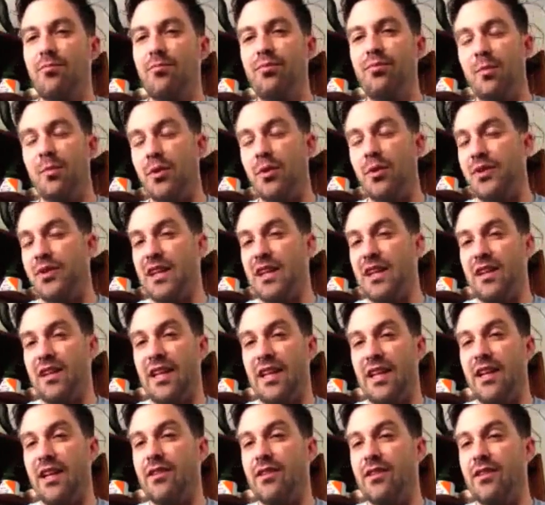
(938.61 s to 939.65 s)
promote the hell
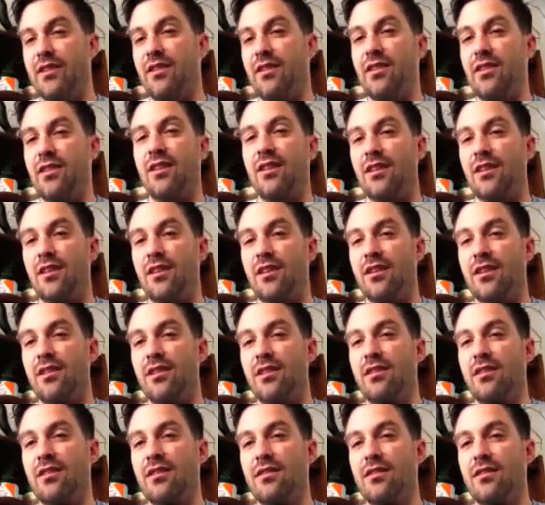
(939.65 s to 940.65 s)
out of it, and